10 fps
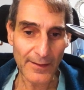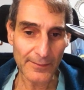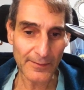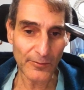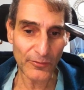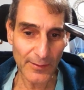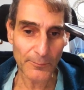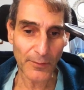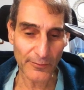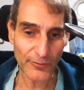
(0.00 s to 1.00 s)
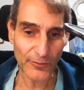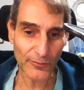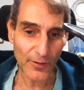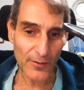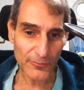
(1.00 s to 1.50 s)
the steam
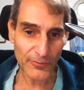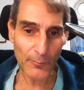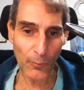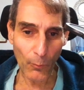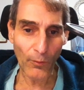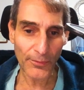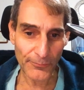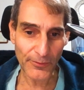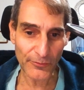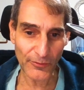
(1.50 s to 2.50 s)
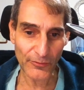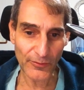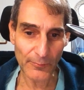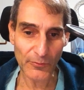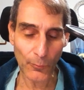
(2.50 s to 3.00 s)
buses from all three
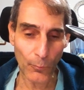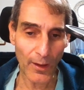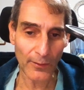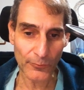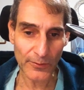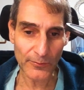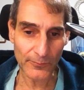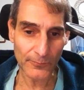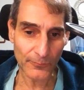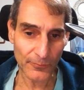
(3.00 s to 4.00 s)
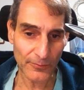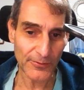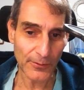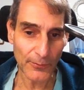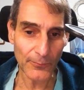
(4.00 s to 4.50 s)
systems while we
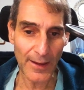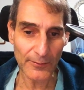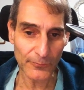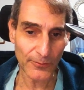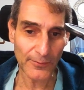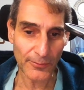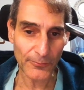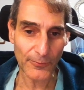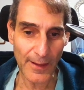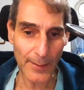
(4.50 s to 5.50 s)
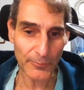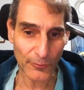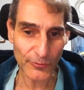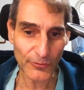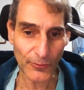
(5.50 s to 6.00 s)
review and read through that
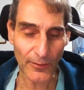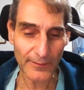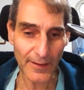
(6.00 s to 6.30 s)
brochure,